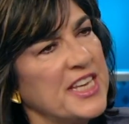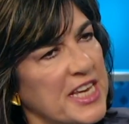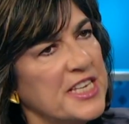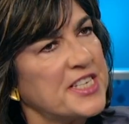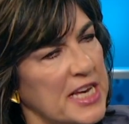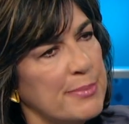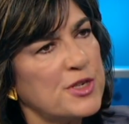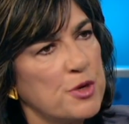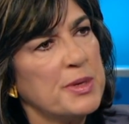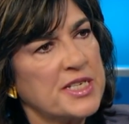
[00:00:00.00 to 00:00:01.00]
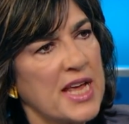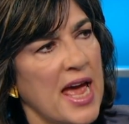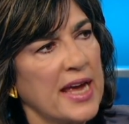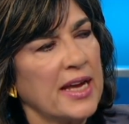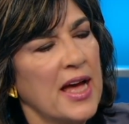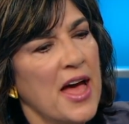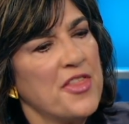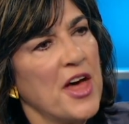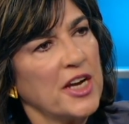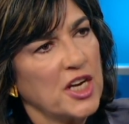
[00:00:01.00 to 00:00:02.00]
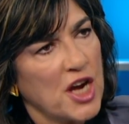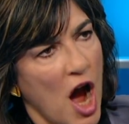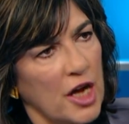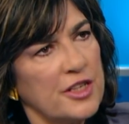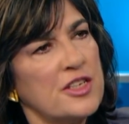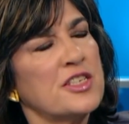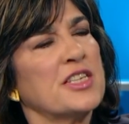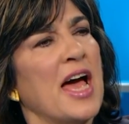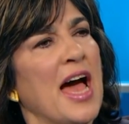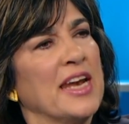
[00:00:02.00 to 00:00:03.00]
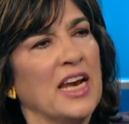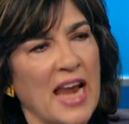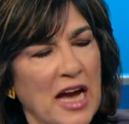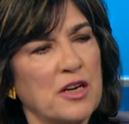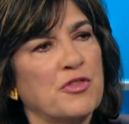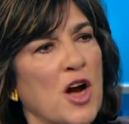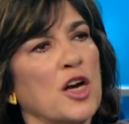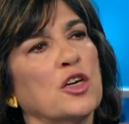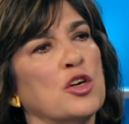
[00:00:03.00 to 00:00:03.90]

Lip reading: he seems to be saying, that guns and a lack of gun